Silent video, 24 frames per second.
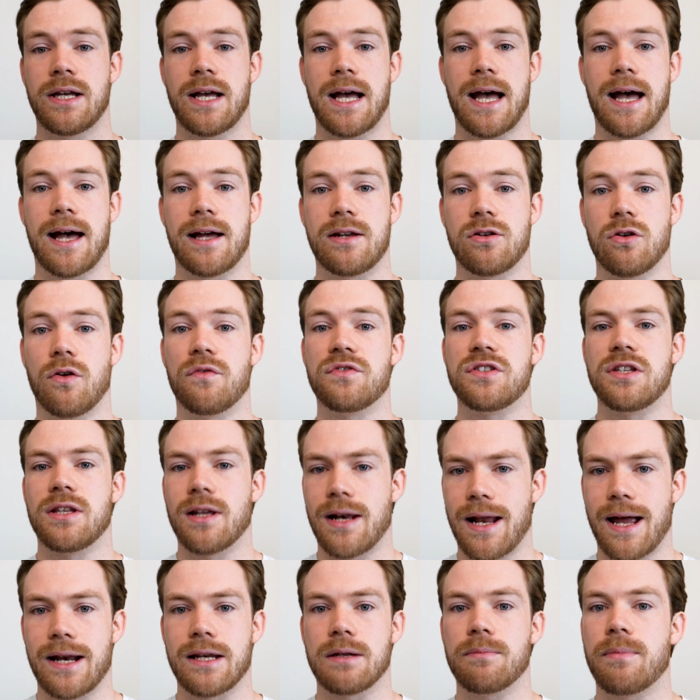and obviously the
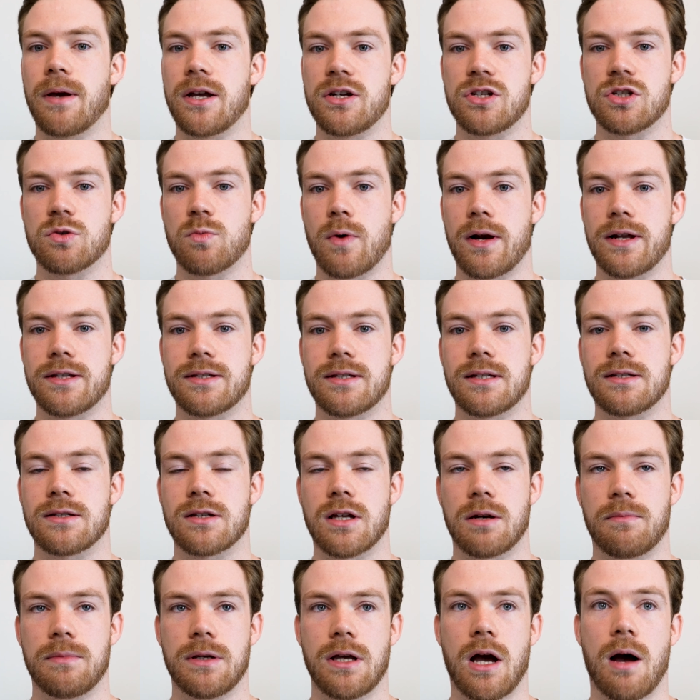landing page as well is
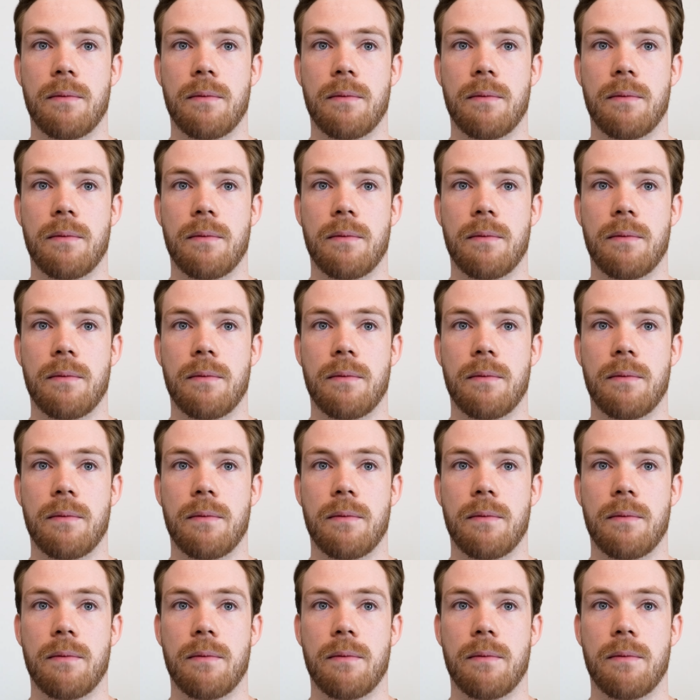going to be